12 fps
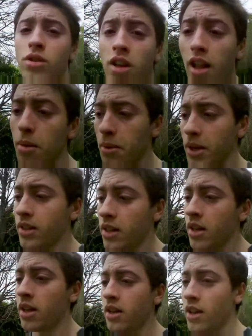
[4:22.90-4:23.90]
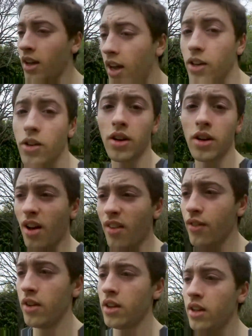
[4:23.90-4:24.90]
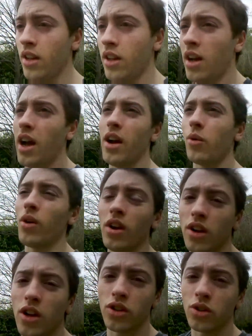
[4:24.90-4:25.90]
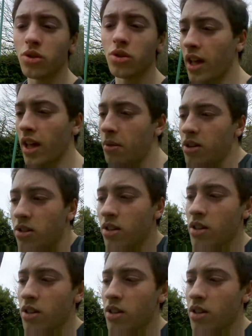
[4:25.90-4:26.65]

helmet. I don't have. I will not use that because